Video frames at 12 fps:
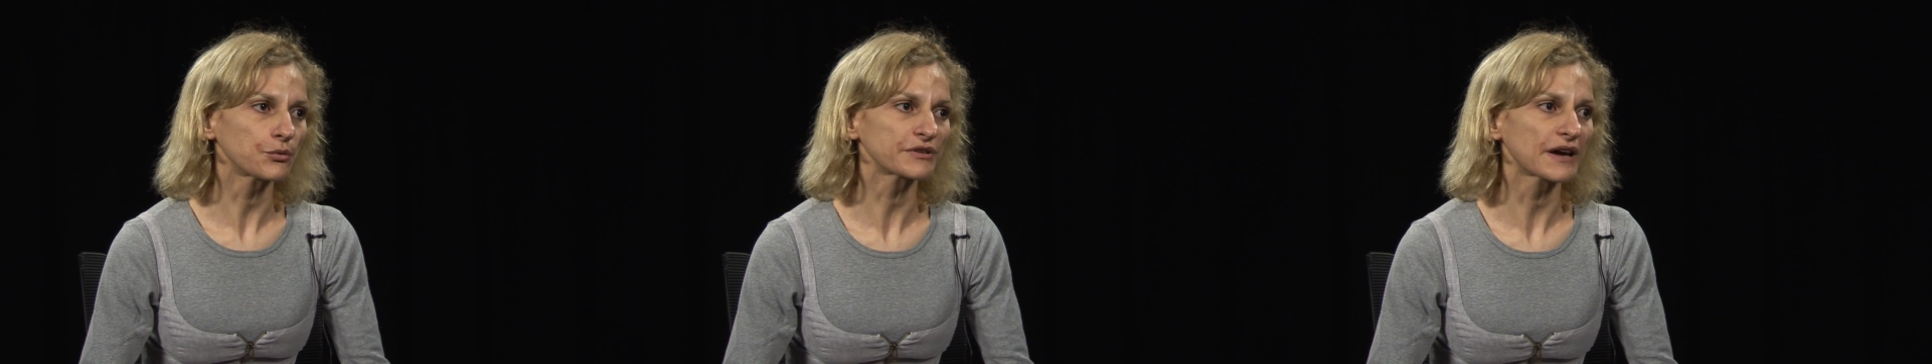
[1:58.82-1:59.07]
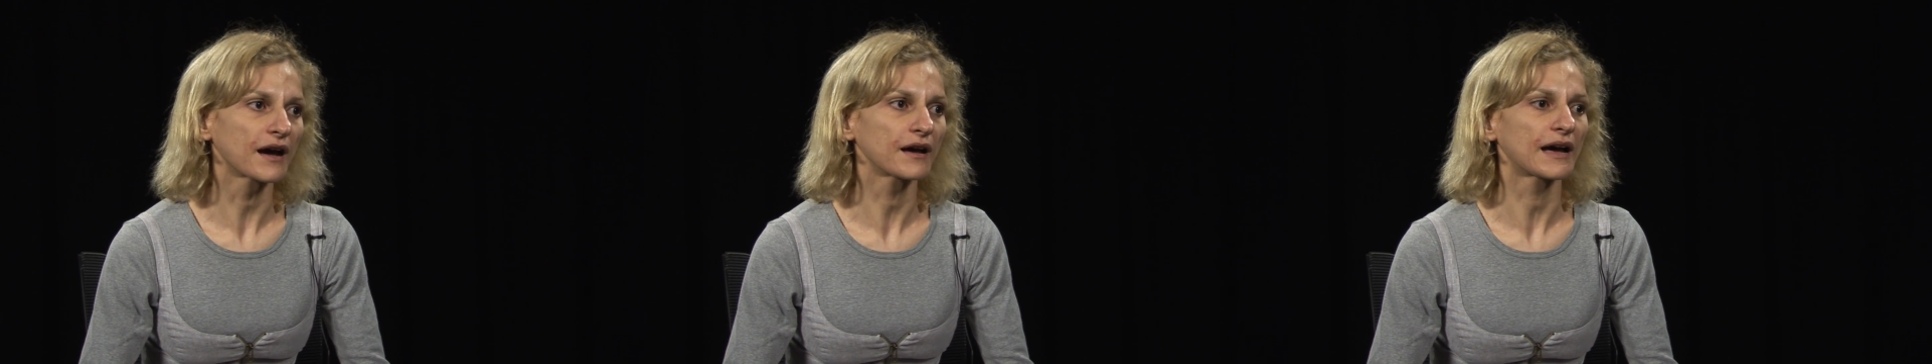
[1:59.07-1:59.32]

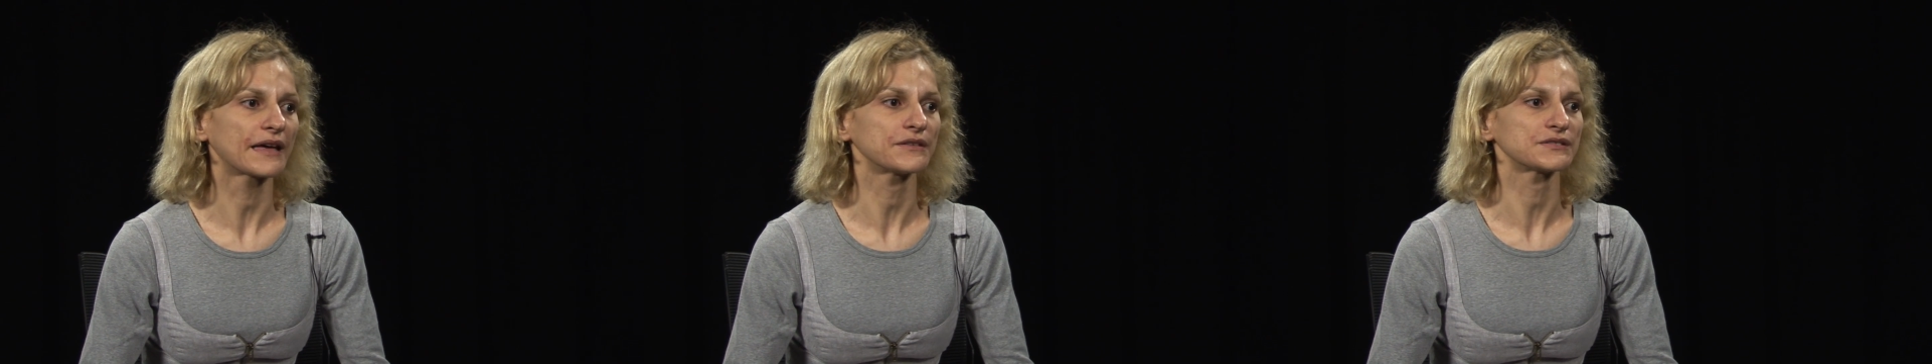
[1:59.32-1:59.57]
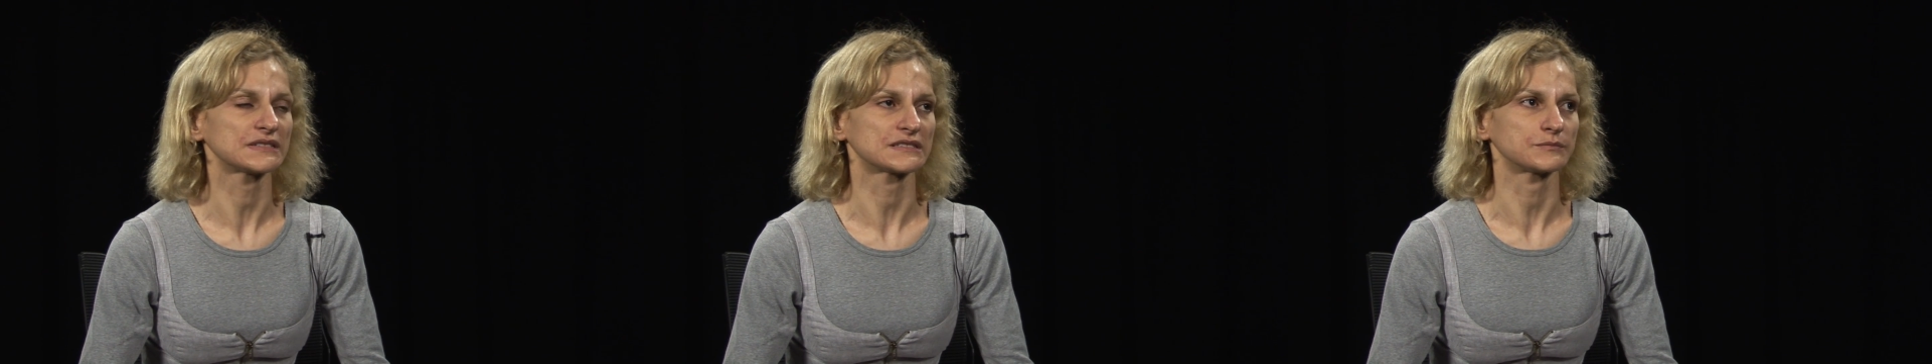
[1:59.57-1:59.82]
What are
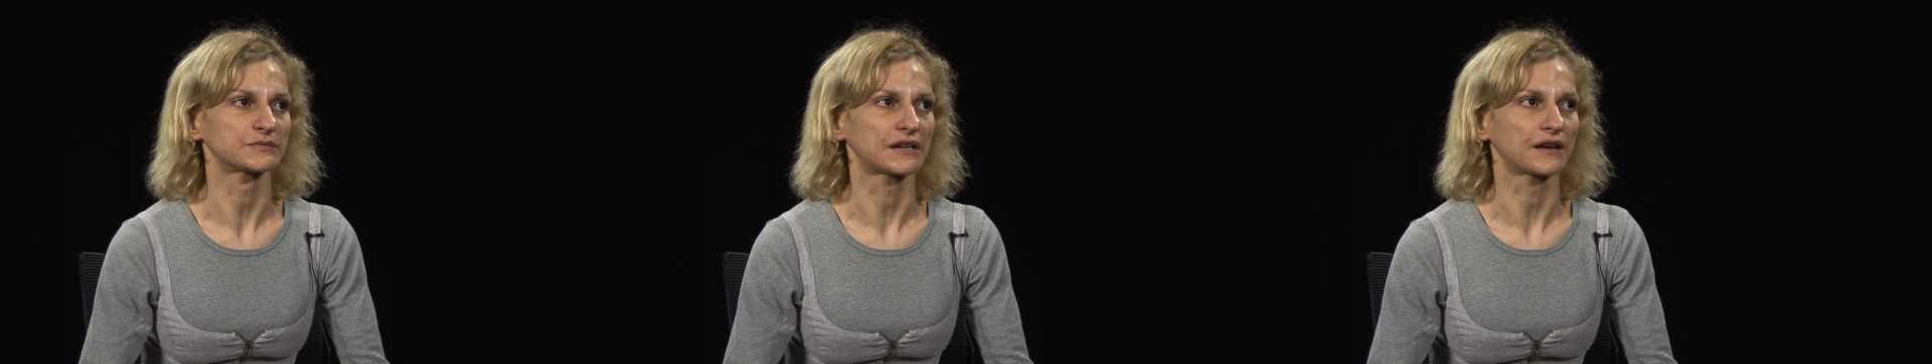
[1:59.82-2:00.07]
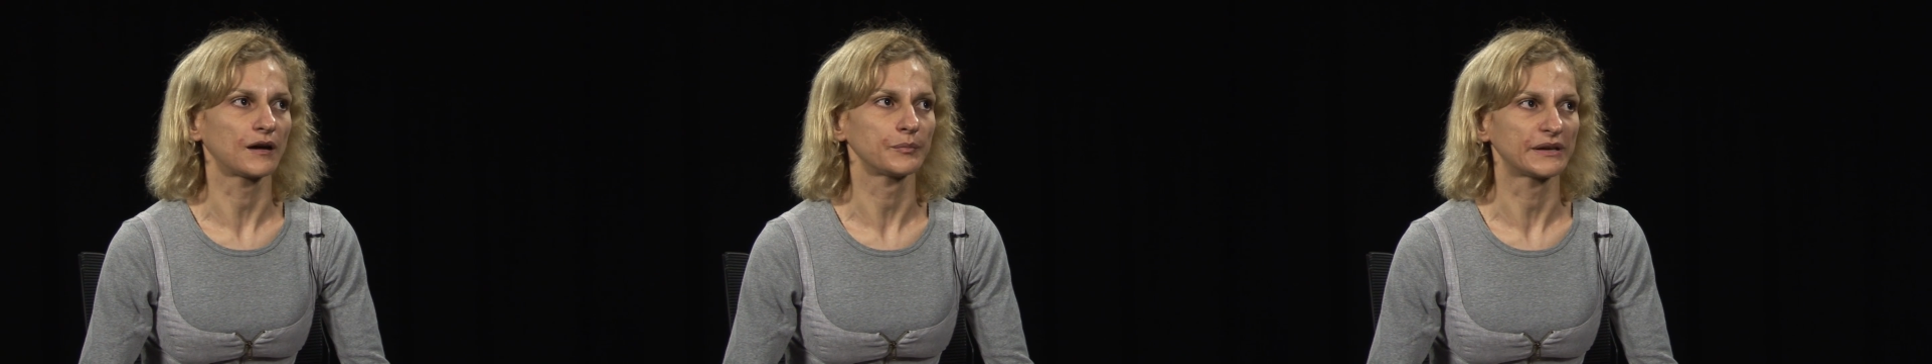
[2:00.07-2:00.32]
other systems
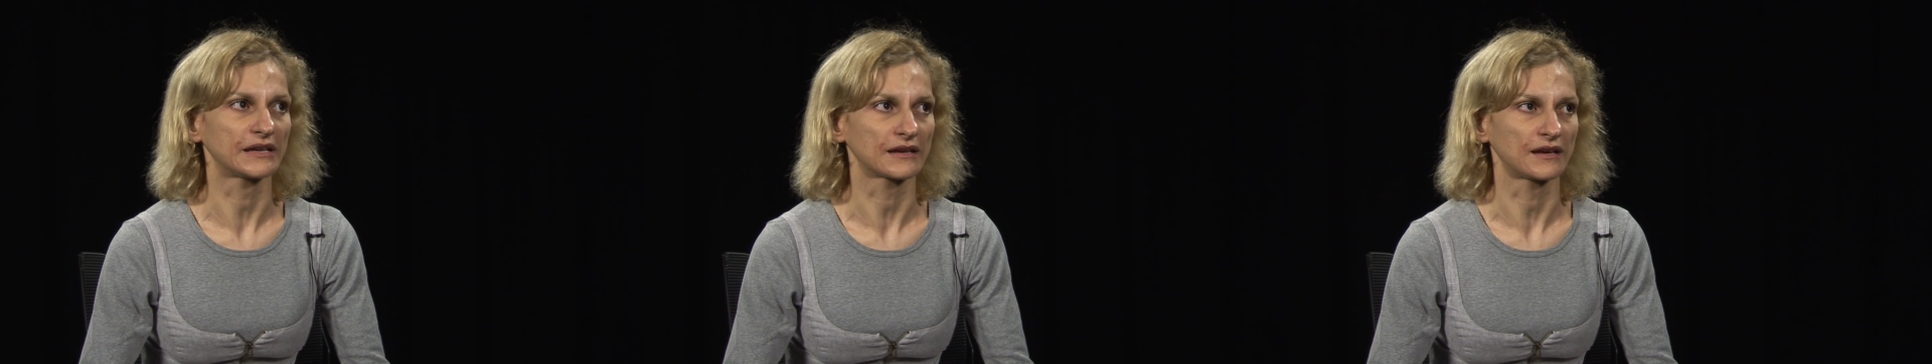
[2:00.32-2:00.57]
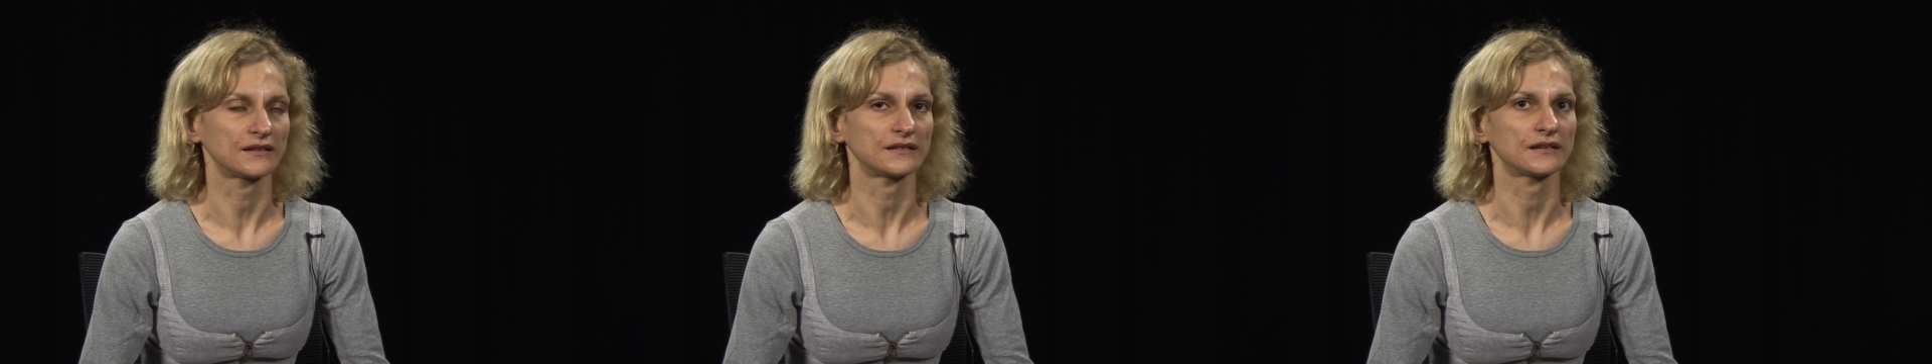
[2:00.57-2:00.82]
that are
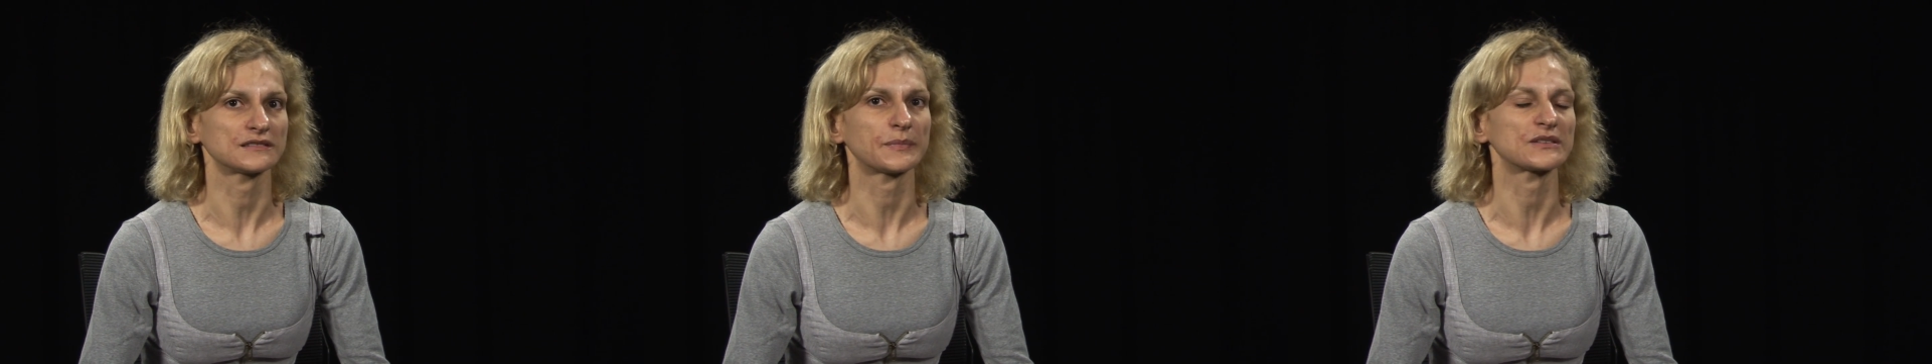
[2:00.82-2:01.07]
happening, in,